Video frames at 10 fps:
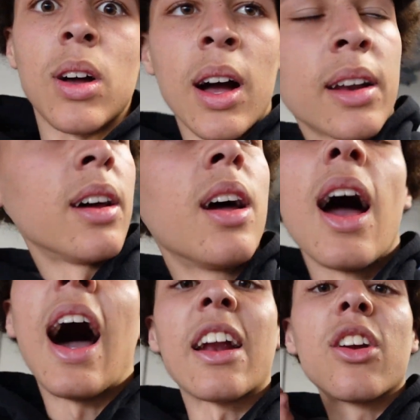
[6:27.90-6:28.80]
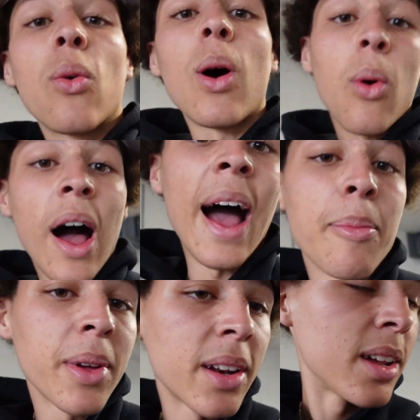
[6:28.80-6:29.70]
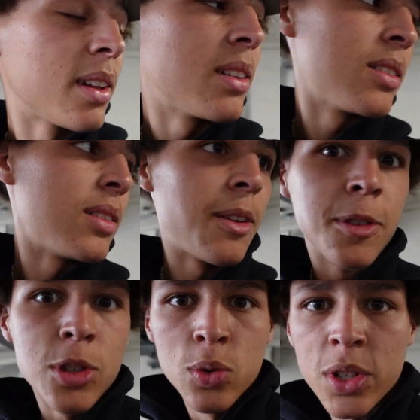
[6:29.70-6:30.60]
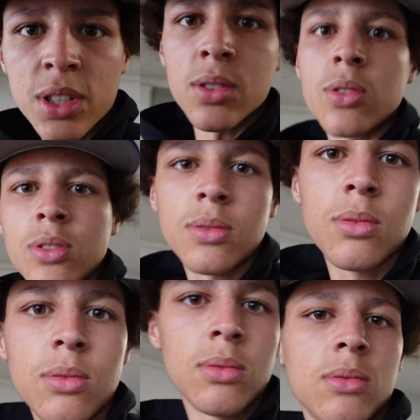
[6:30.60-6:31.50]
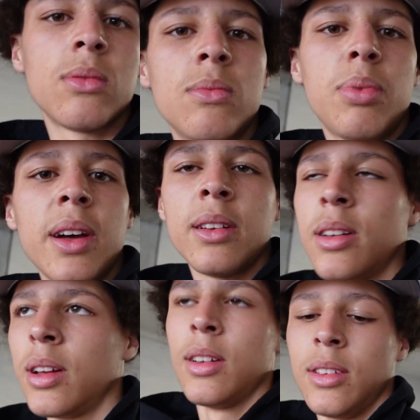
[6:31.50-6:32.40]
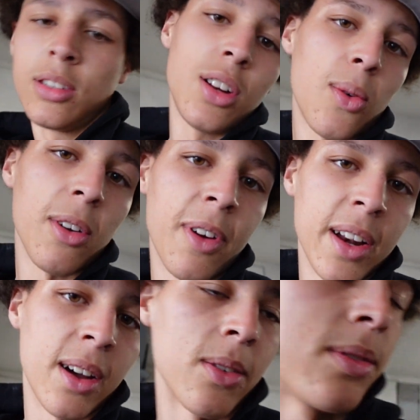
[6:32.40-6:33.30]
God. I don't know what will happen if you switch those, but you don't want to find out.